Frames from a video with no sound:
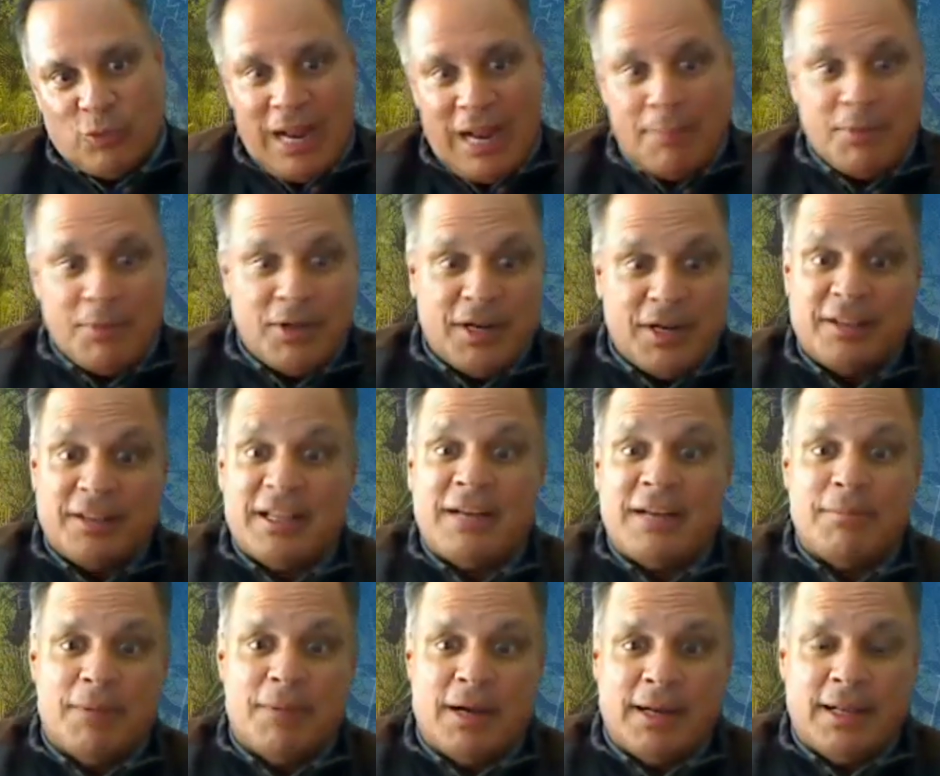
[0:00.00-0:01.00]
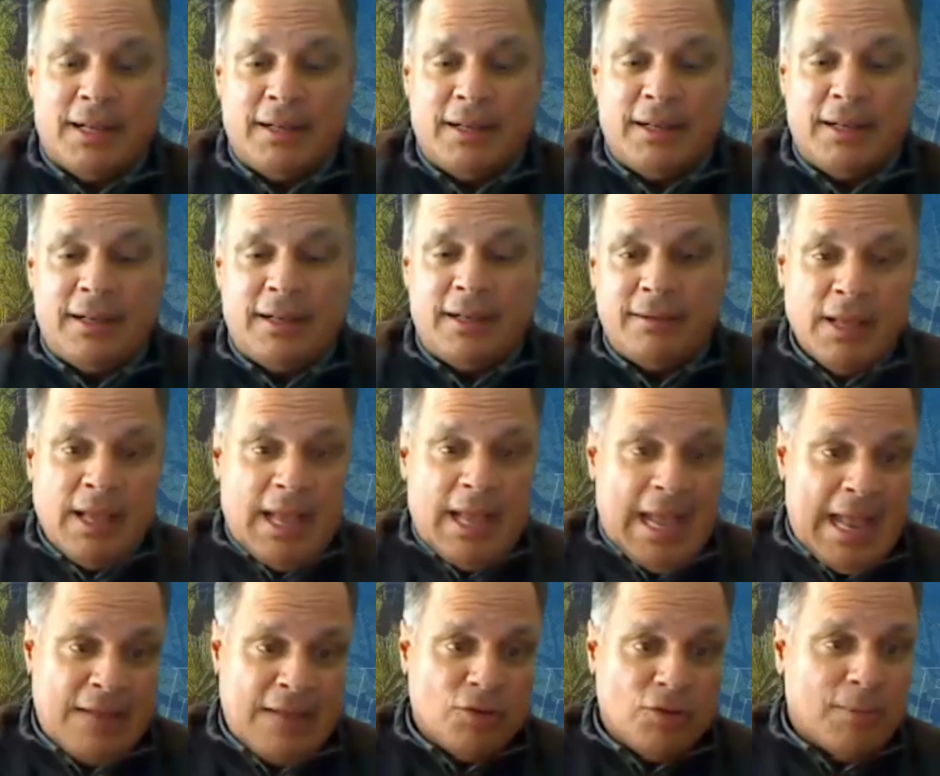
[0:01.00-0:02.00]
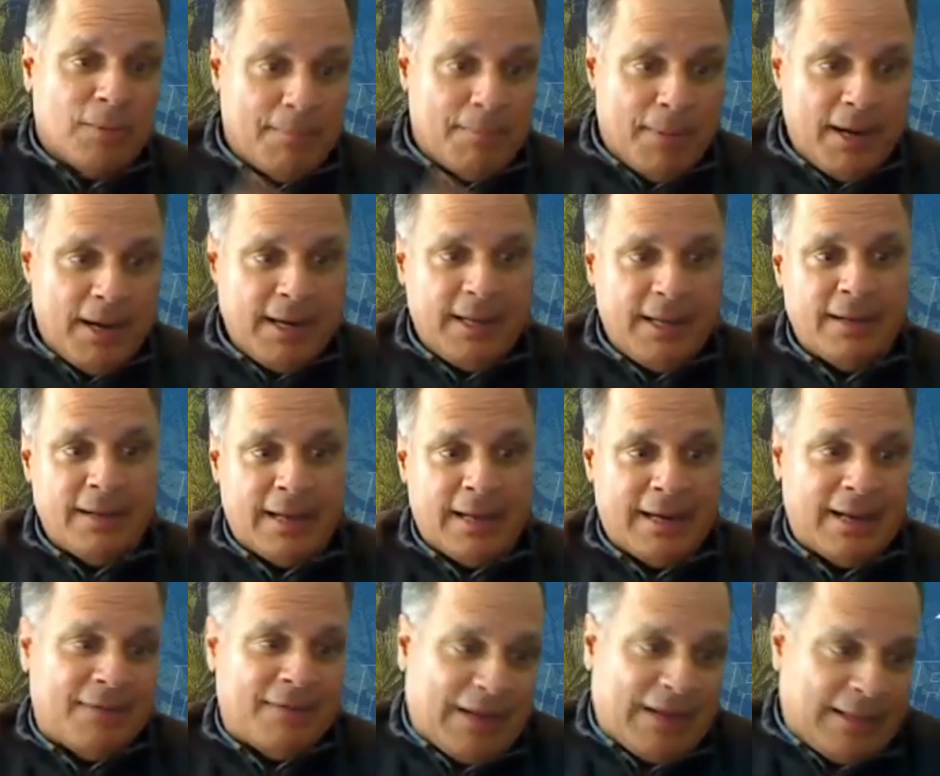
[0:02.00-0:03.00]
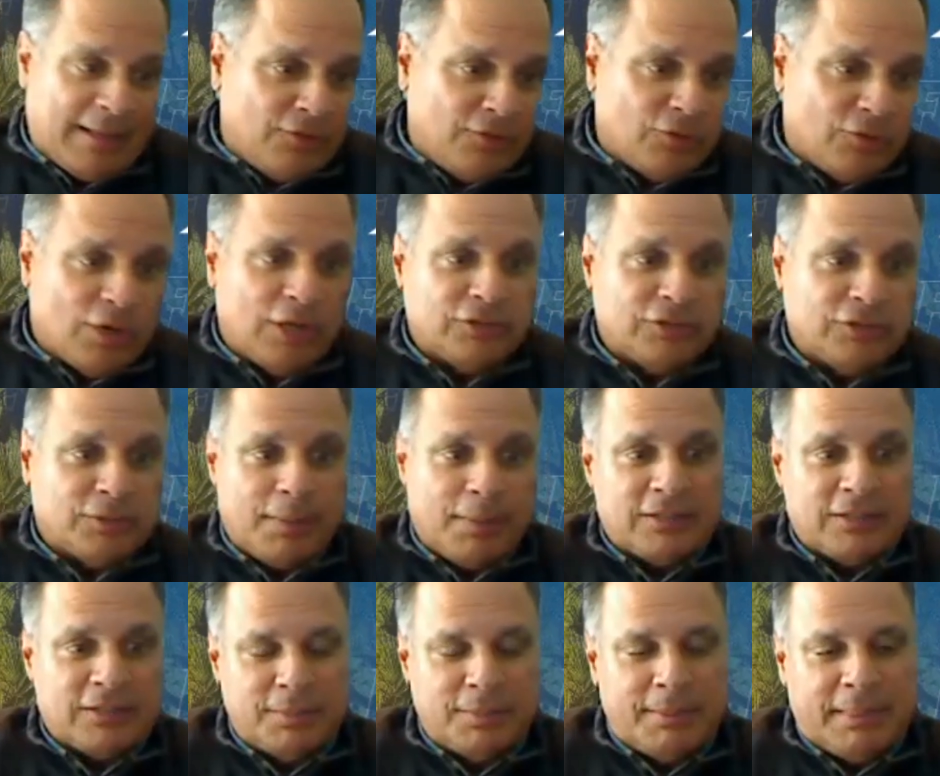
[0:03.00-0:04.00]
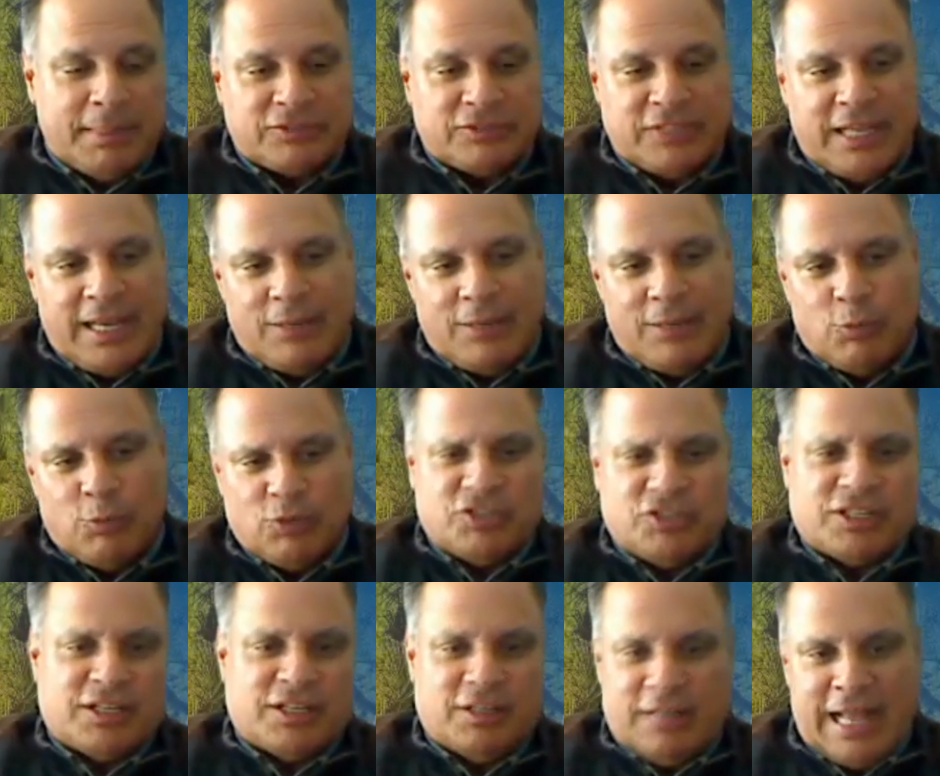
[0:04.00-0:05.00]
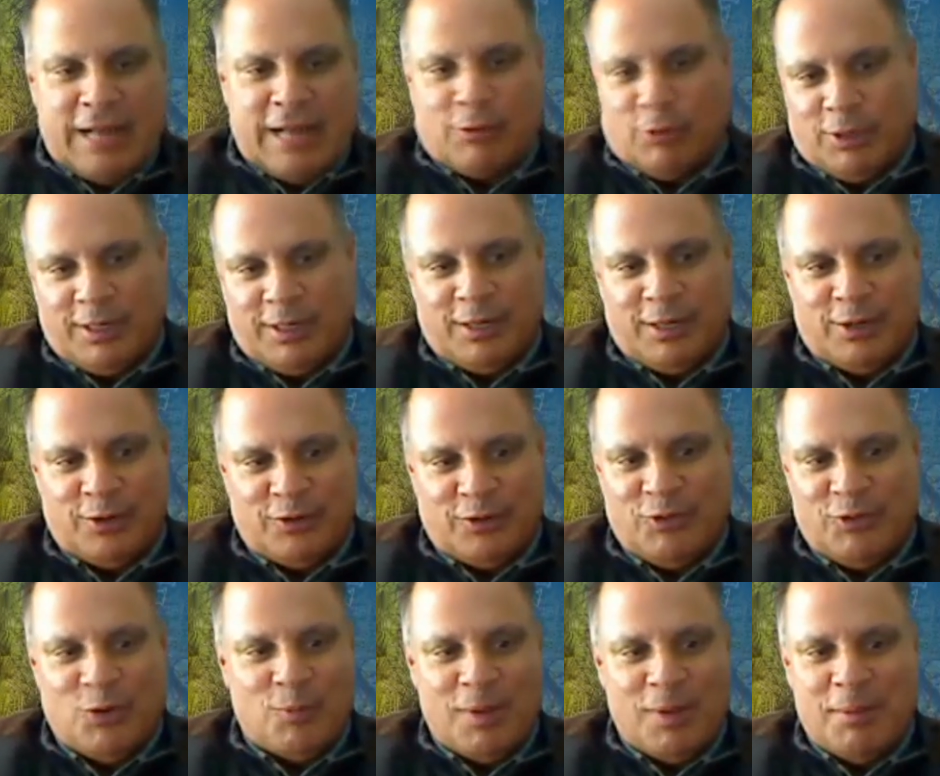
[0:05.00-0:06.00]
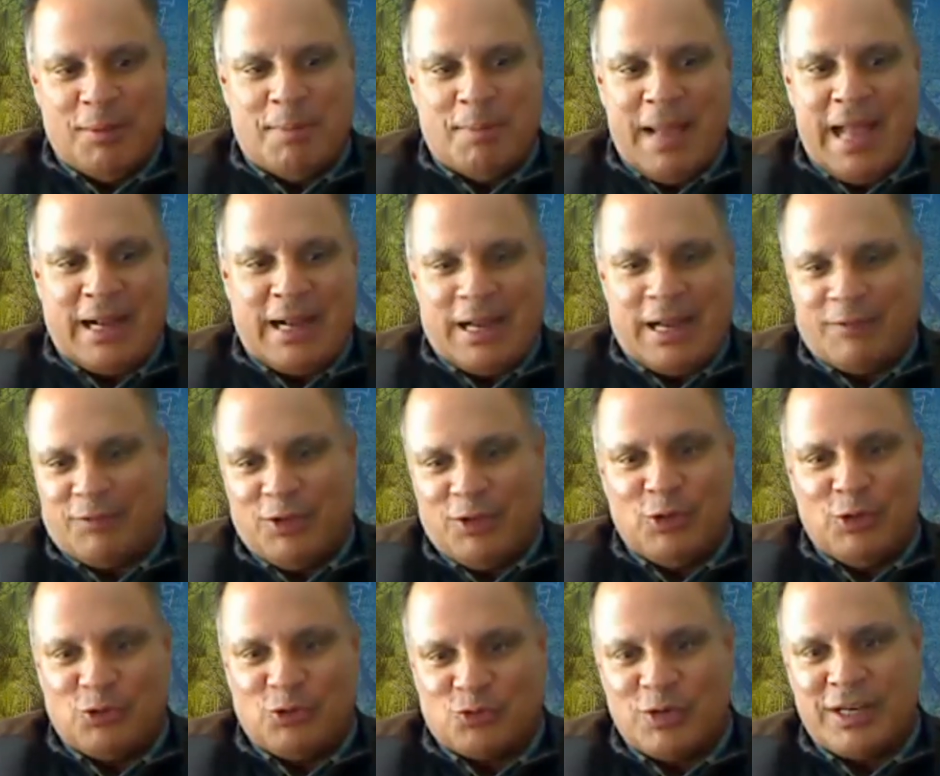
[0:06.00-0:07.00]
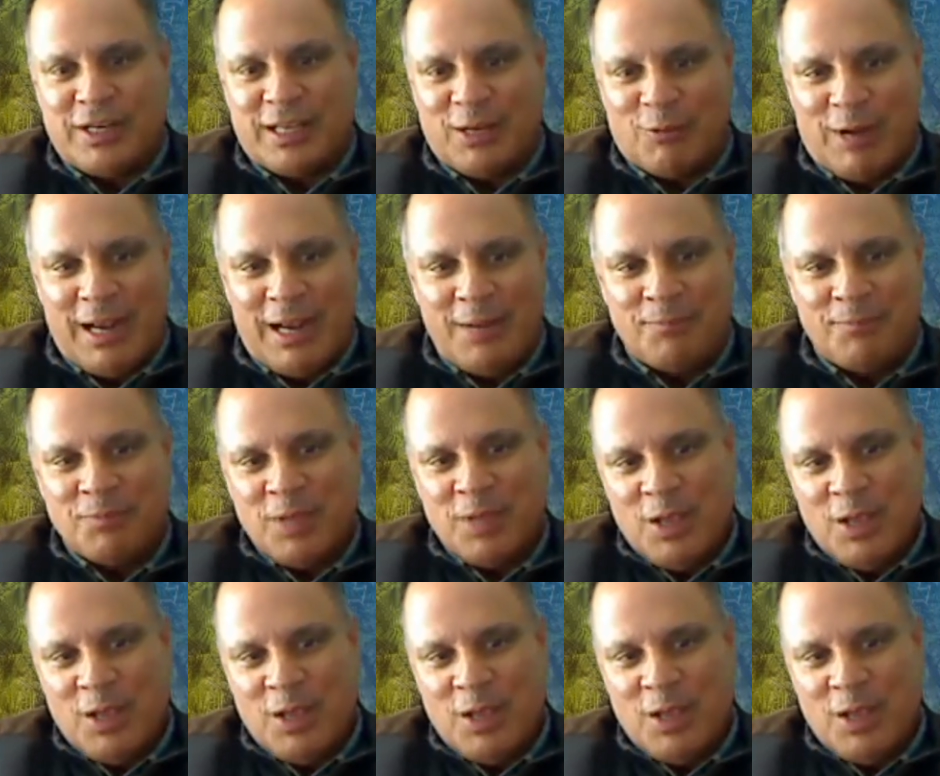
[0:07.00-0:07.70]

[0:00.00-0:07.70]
when I'm going to lend money and you're my buddy, and if I lend you $100, maybe I'll say, hey, what's the collateral here? If you don't pay me back after you go drinking, right?